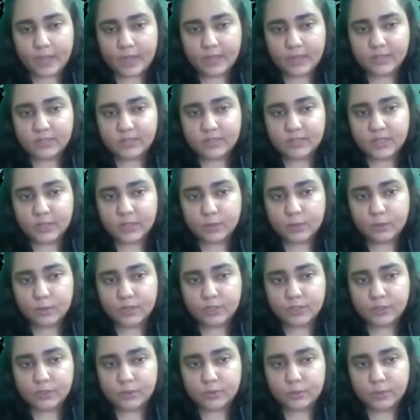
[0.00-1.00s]
it's the
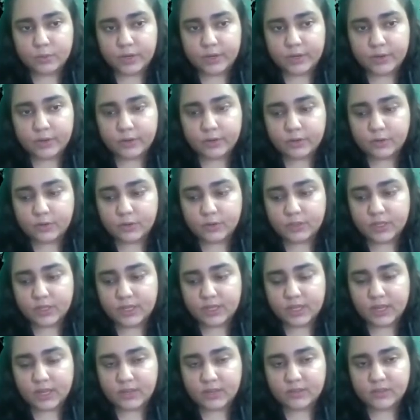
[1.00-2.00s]
equation where you
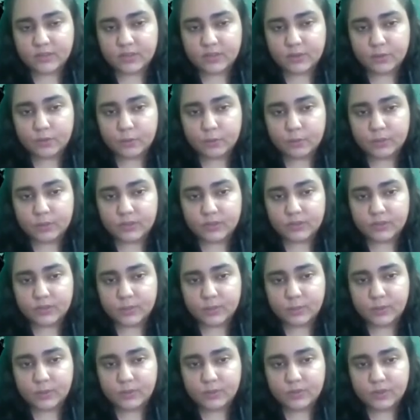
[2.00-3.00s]
take x0 plus
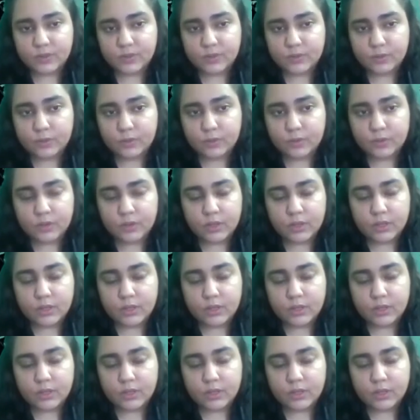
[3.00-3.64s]
w0.